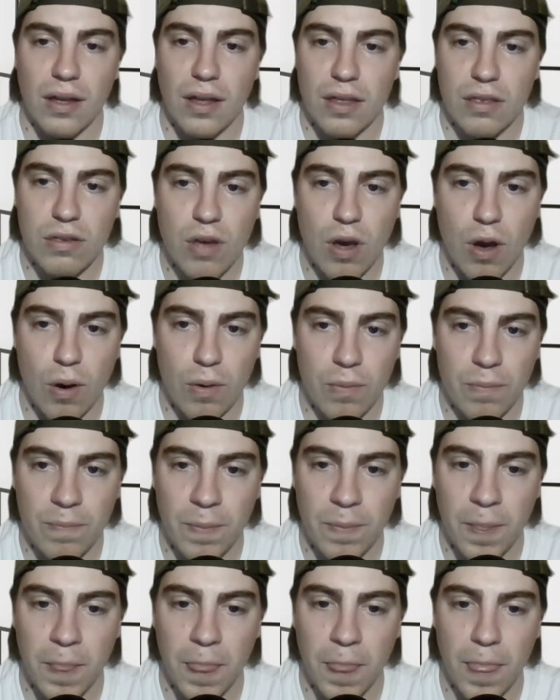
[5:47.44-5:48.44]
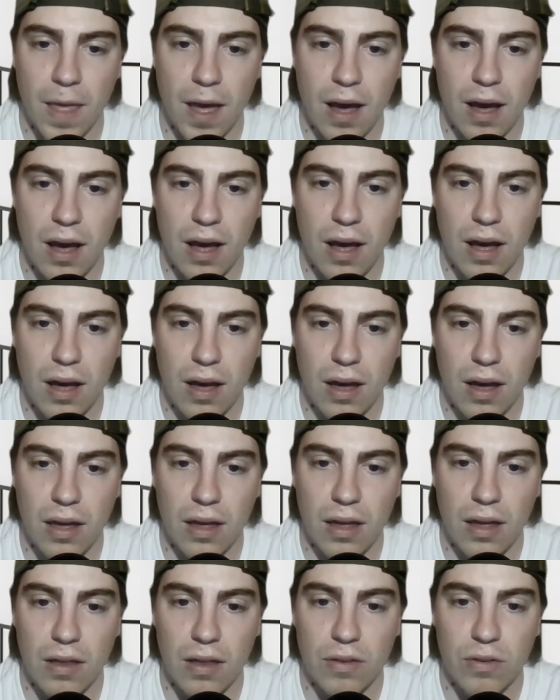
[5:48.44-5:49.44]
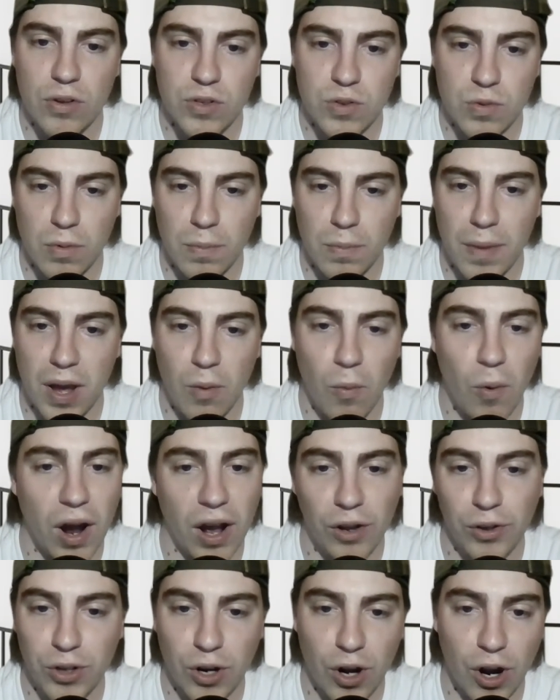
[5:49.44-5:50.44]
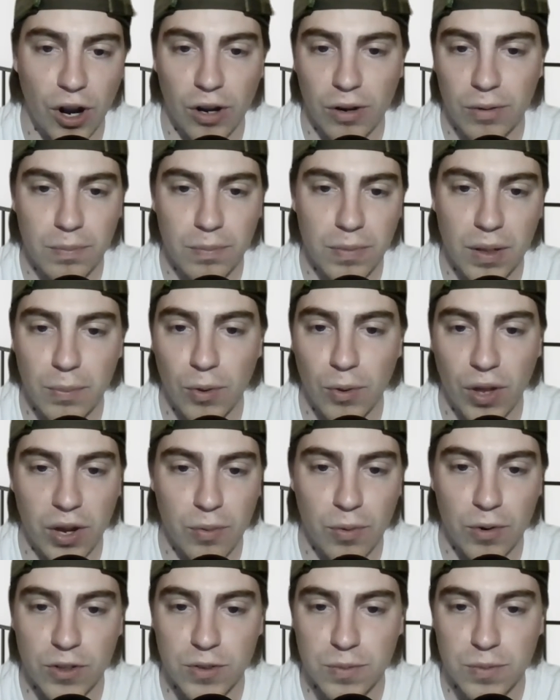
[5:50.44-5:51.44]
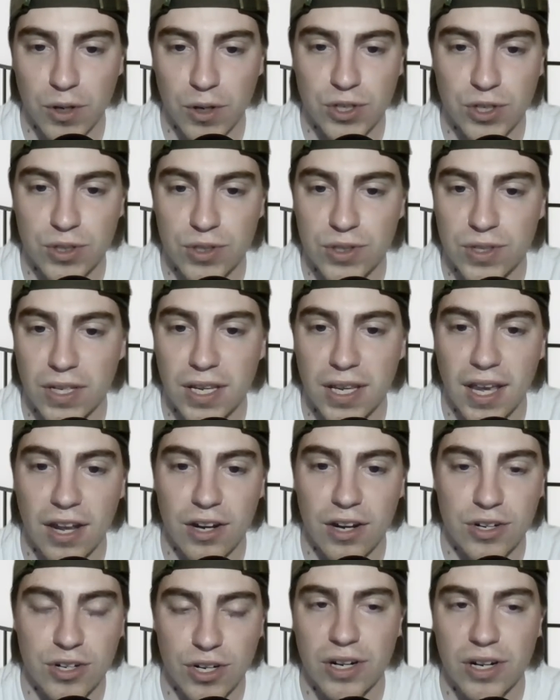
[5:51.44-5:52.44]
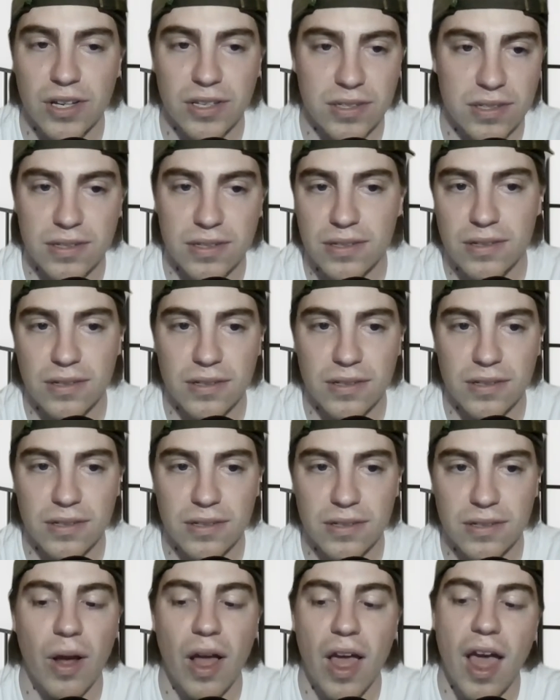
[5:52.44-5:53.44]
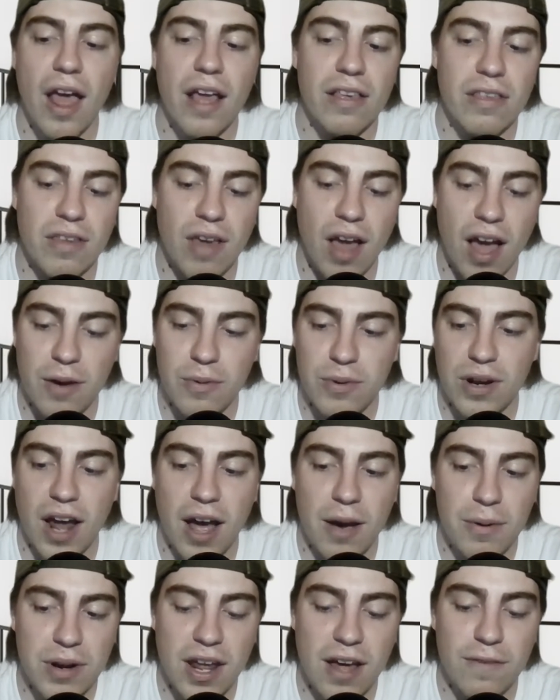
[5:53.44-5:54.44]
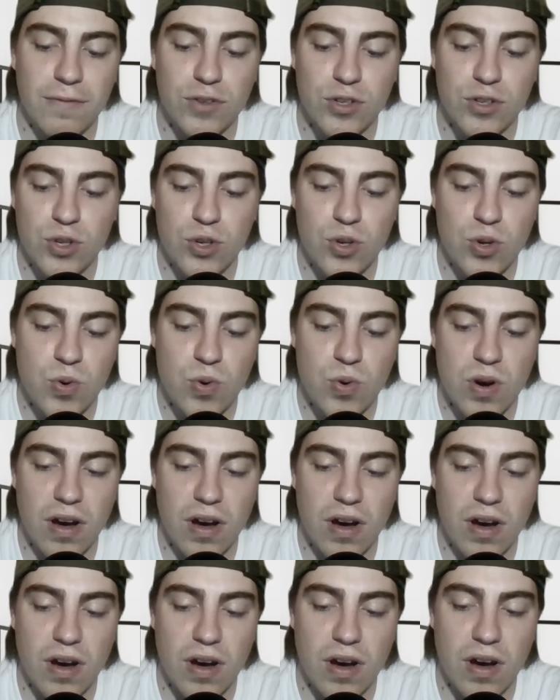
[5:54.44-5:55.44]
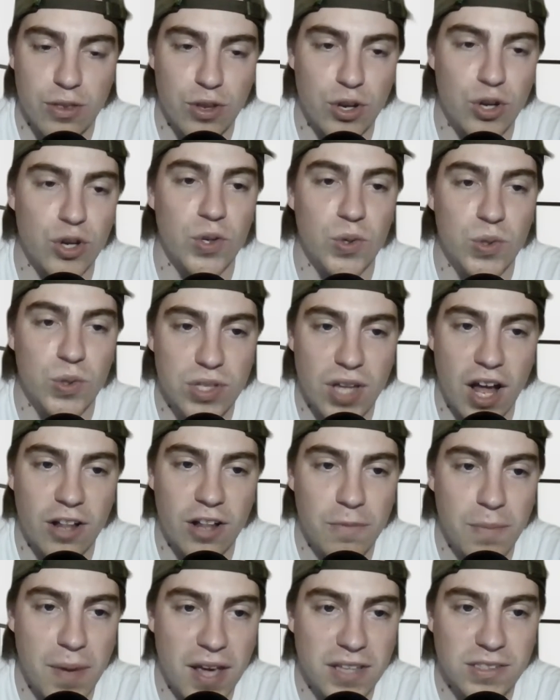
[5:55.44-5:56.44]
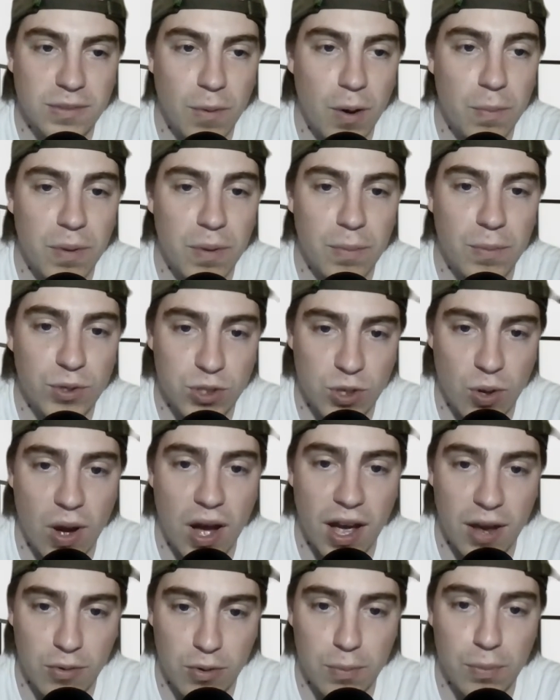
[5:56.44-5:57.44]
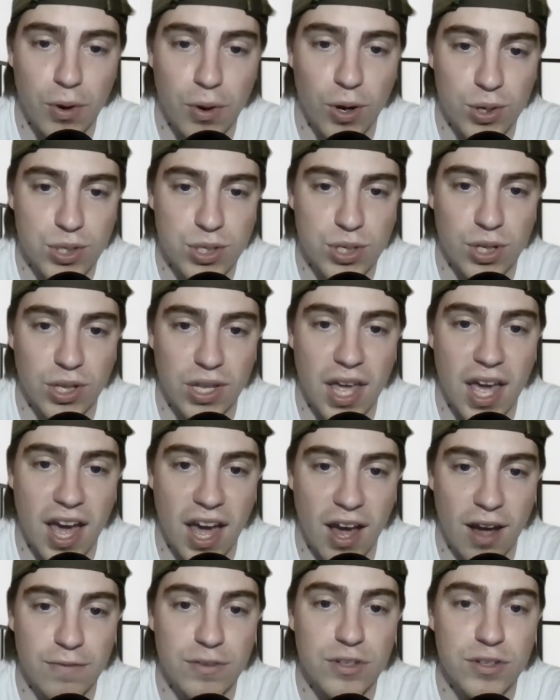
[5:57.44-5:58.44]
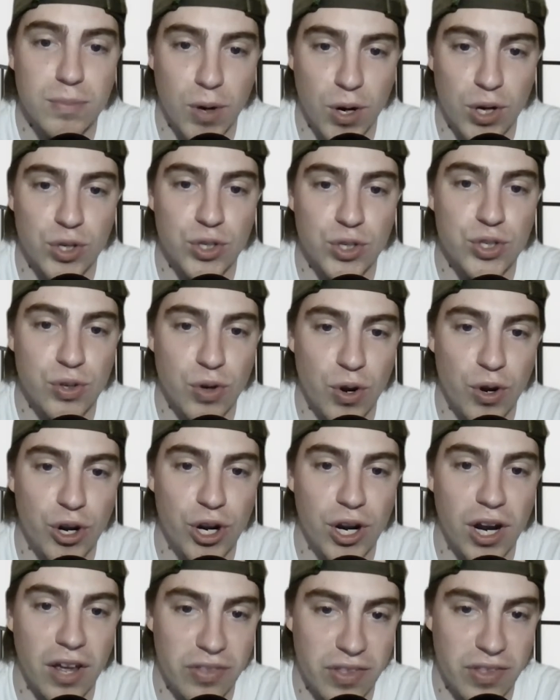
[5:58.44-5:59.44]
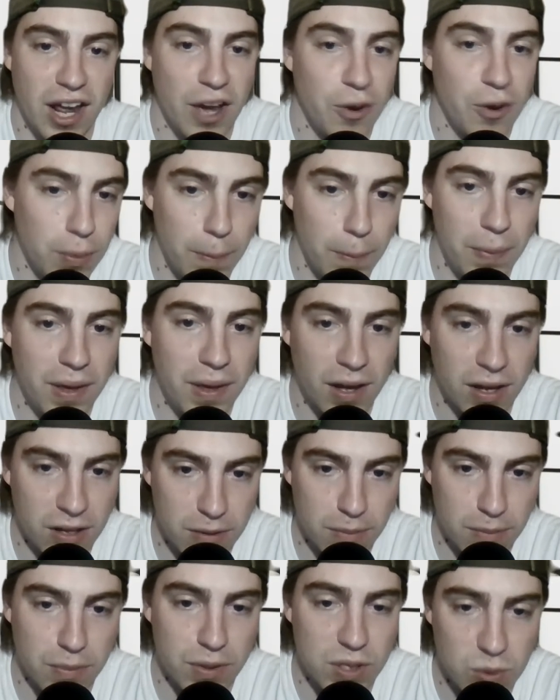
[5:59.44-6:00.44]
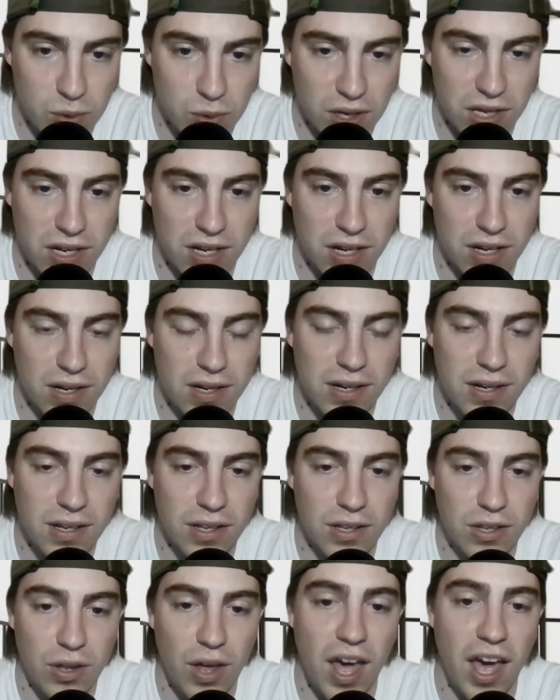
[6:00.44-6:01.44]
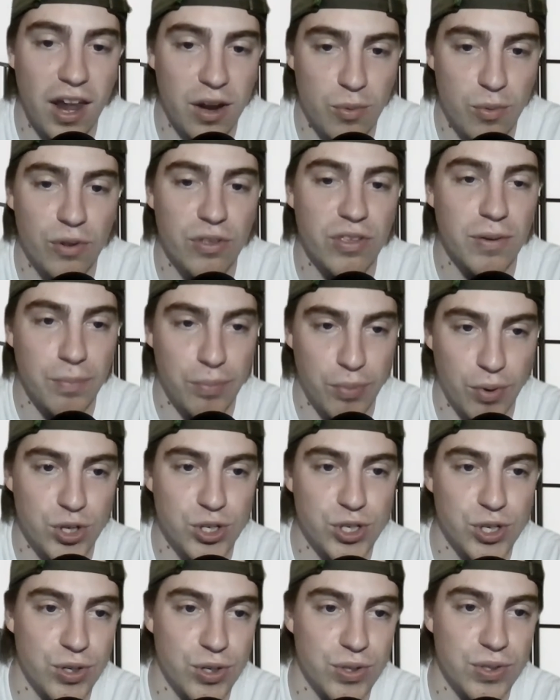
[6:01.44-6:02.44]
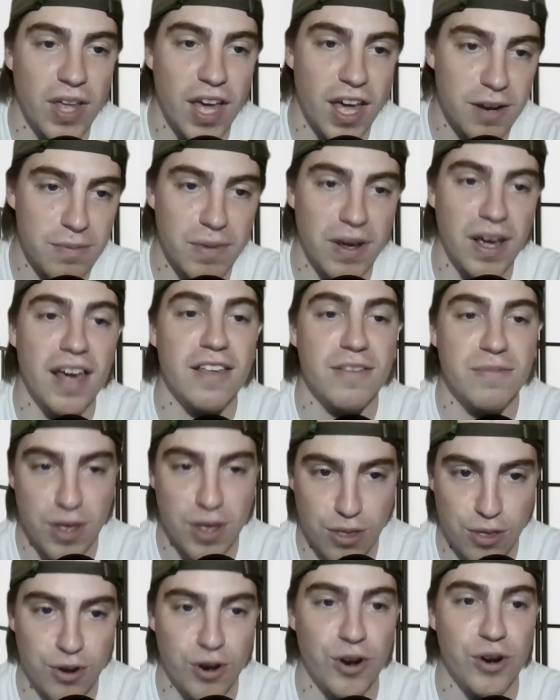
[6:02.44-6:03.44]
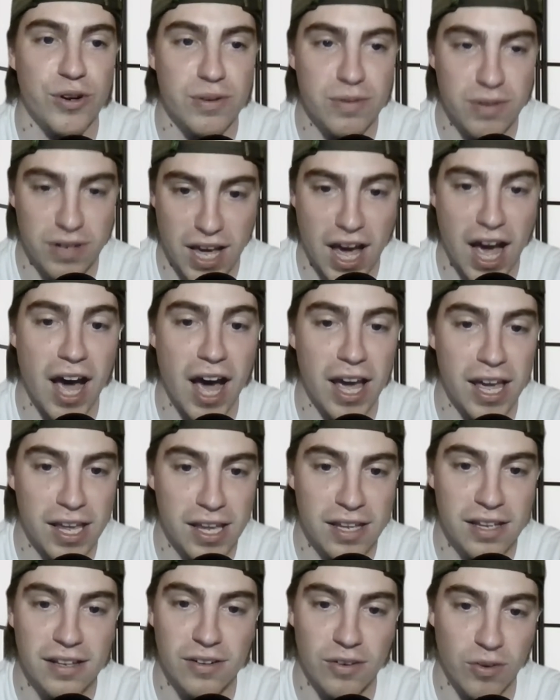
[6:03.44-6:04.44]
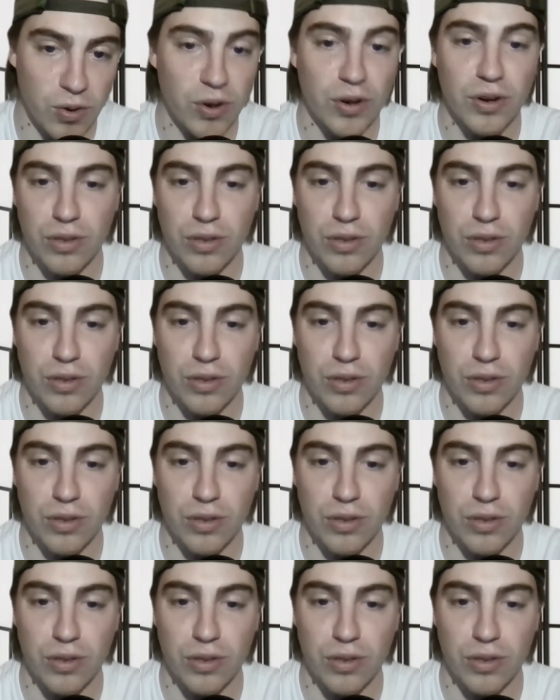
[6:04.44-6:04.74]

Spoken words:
So, those were my wild card people: Edwards, Pritchards, and Kanter. Because so I would have two of like the new style of basketball people. So I would personally have Smart and Schroeder, and then I would pick between Edwards and Pritchard as my third guy or